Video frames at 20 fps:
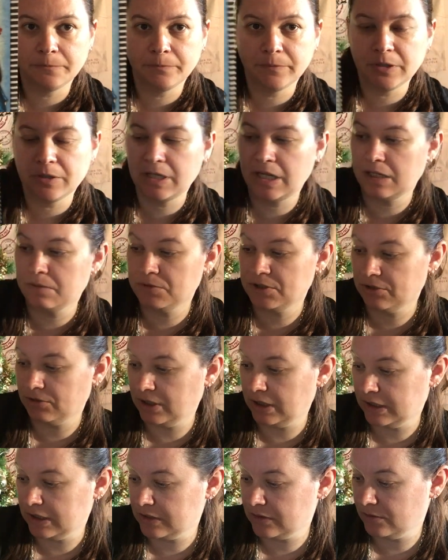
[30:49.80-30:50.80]
I am
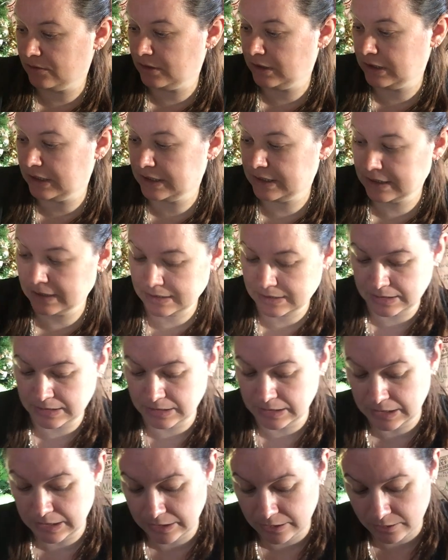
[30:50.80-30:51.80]
doing this on the 16
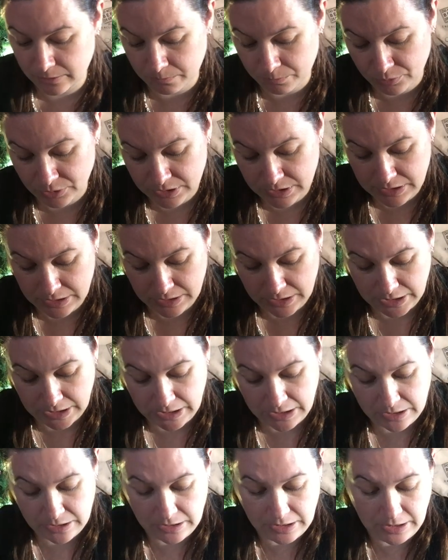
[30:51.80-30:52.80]
count printed
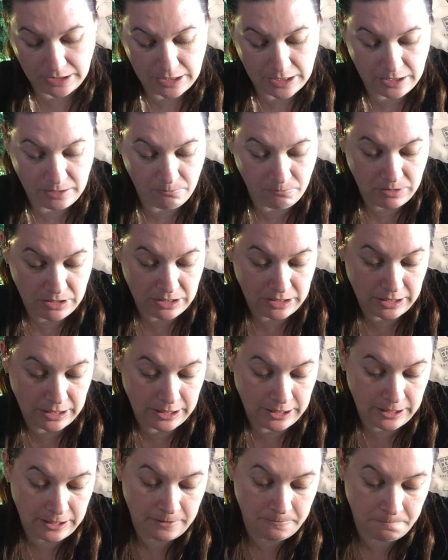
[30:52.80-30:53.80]
Ada that came in the
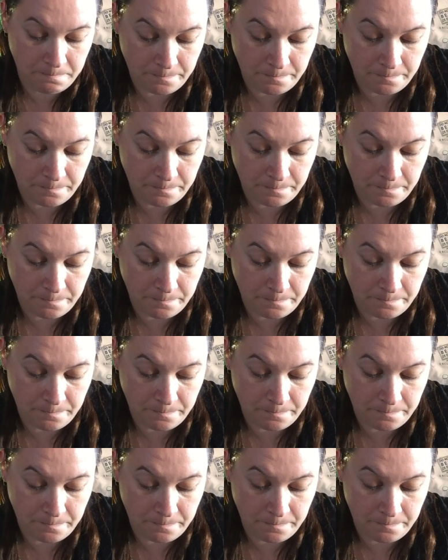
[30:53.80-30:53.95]
kit.